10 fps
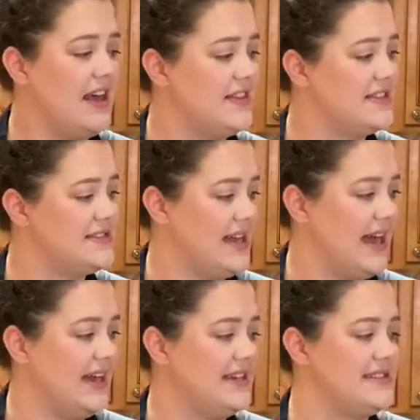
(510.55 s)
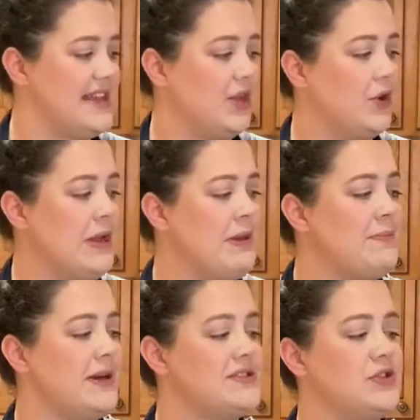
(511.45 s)
The side is a creamy
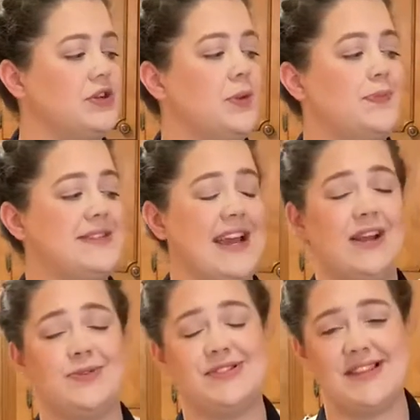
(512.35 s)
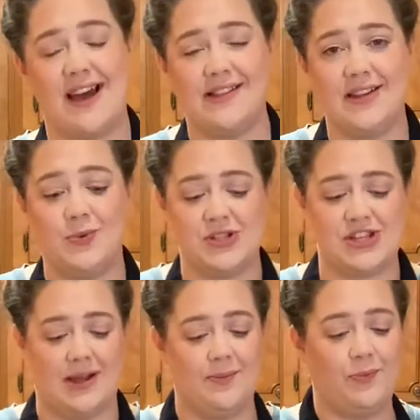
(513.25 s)
mustard potato salad, which
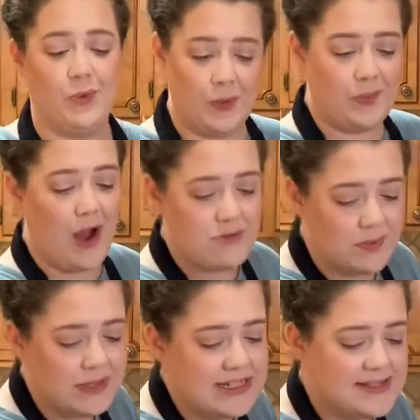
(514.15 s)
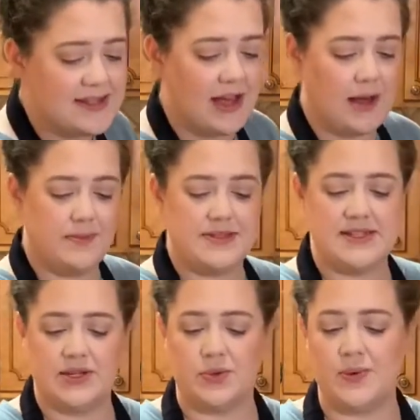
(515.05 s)
I will probably sub
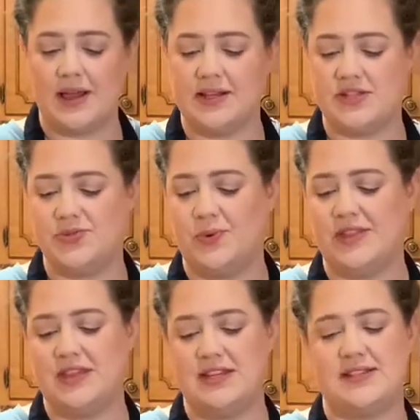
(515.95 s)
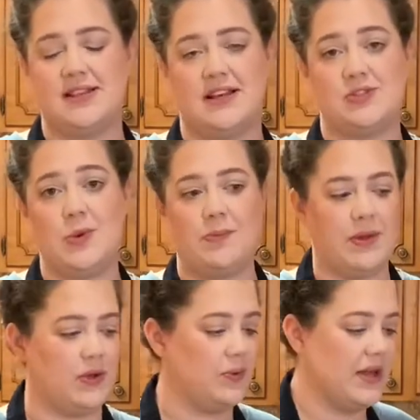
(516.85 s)
dill relish with this sweet
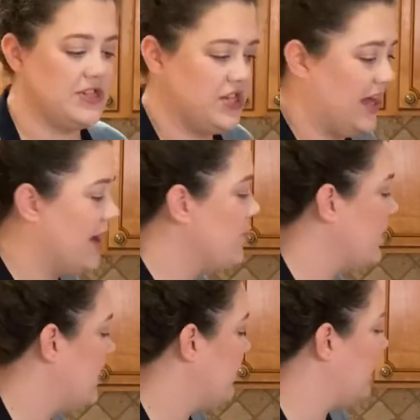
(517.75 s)
pickle relish it came with.